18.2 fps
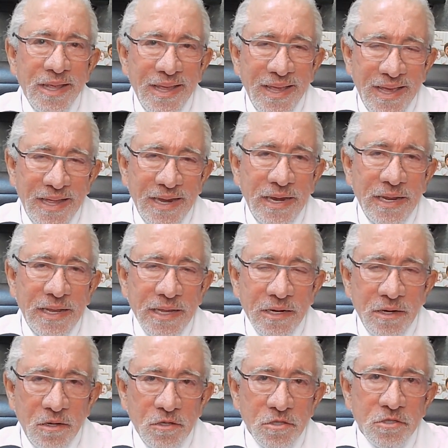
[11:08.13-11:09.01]
and it can
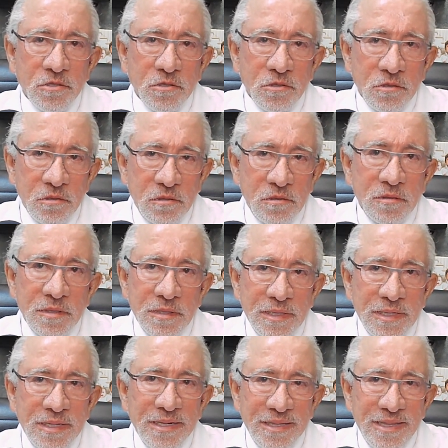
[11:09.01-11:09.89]
also
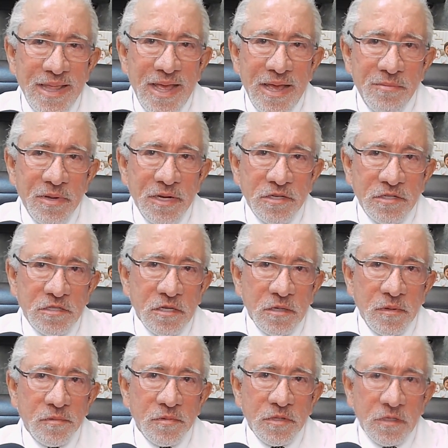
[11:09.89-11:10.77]
damage
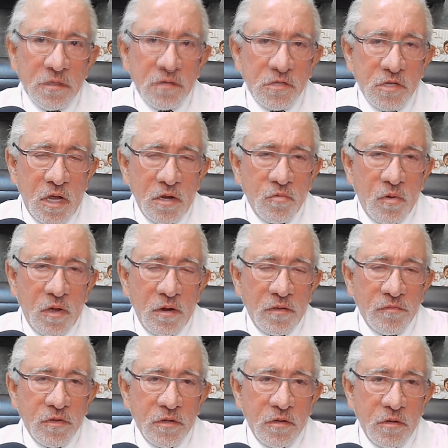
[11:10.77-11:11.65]
some of the sidewall
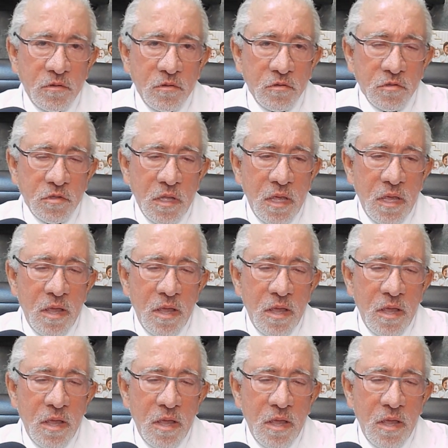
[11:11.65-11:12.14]
of the nose.